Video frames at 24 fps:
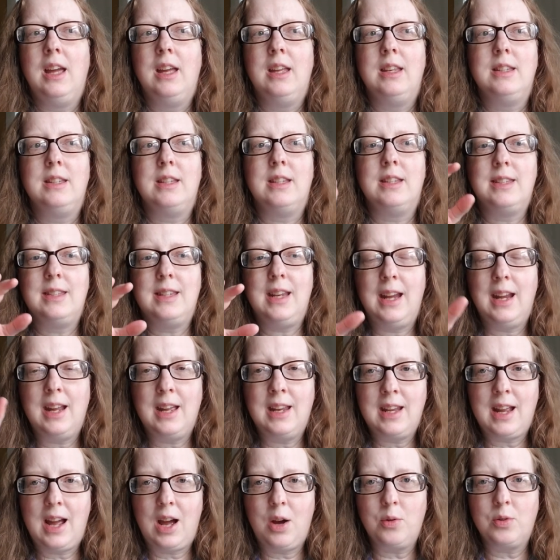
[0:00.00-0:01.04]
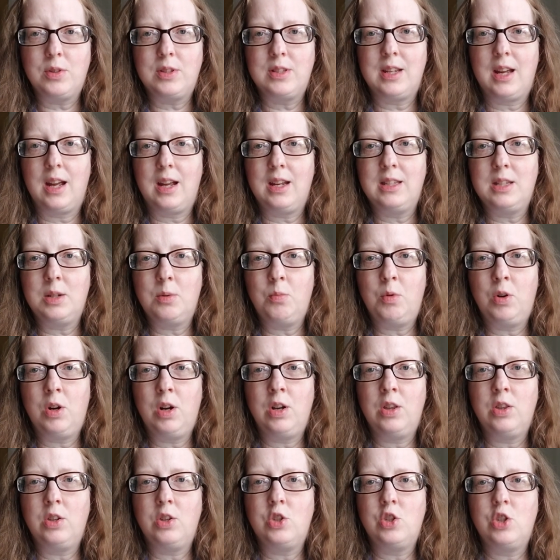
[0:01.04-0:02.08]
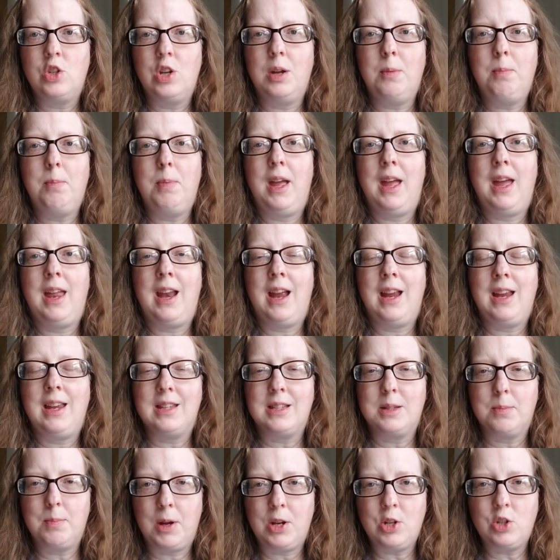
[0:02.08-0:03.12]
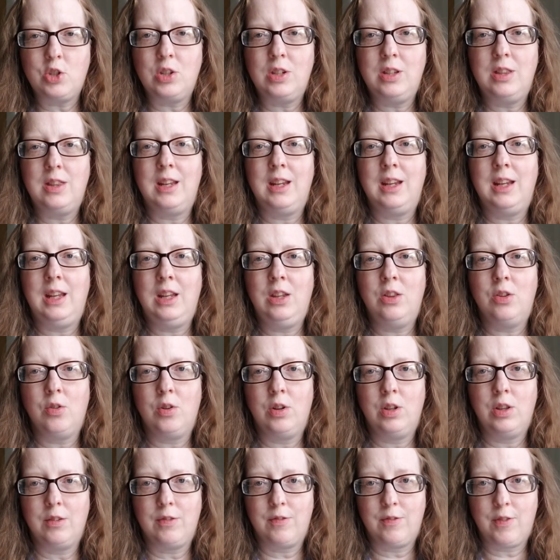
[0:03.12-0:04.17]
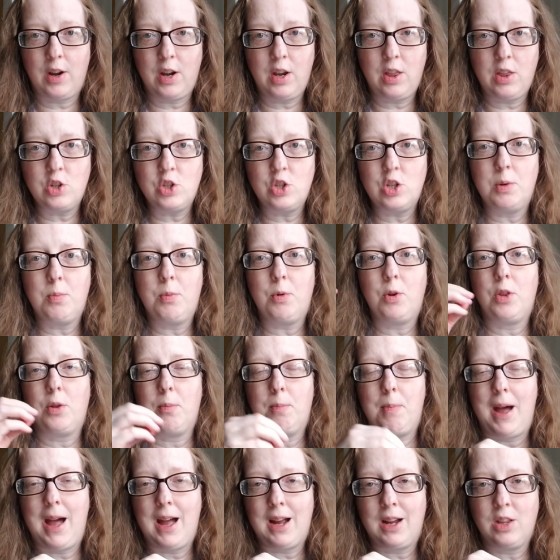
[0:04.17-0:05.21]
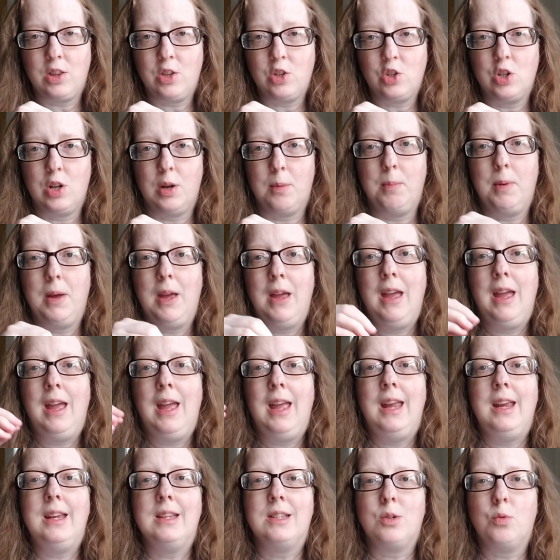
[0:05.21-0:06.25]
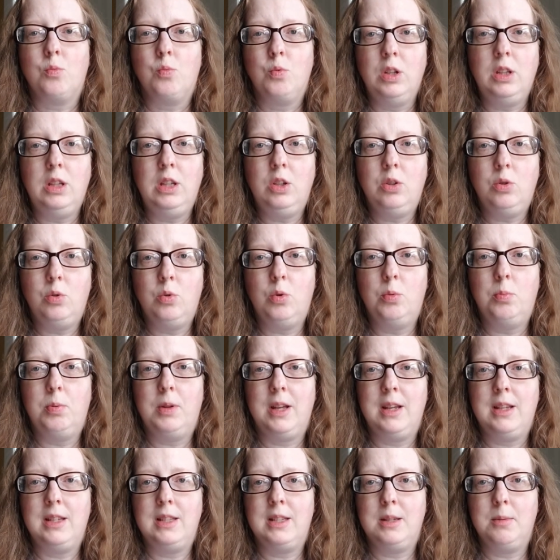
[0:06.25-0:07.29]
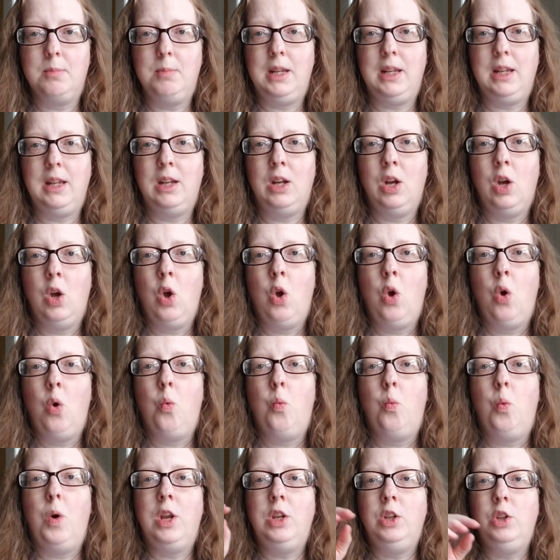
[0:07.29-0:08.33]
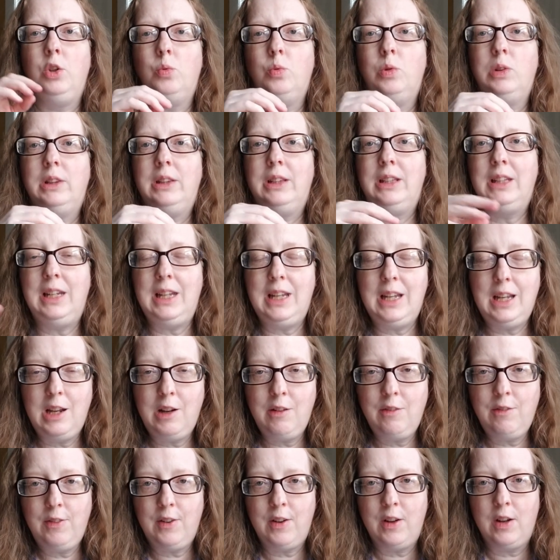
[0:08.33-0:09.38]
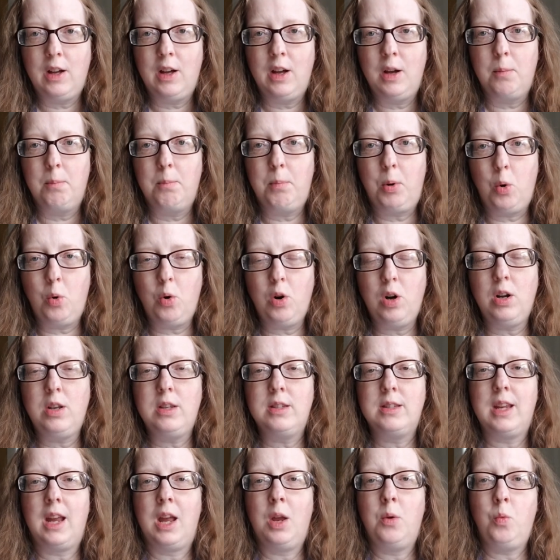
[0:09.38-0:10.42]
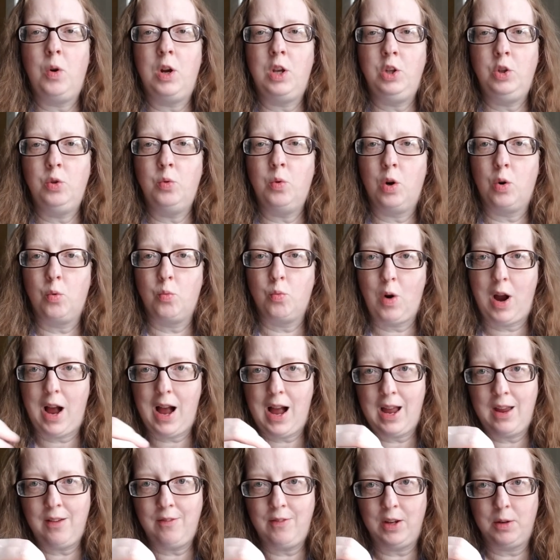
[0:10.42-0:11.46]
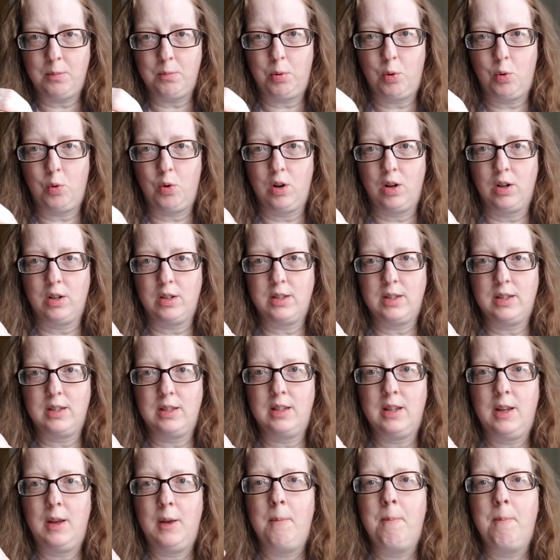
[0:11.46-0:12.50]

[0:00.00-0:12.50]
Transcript: to stand outside somewhere on the ship, and I especially think either in the front of the ship or the back of the ship is a really cool place to be when you leave ports and when you arrive in ports.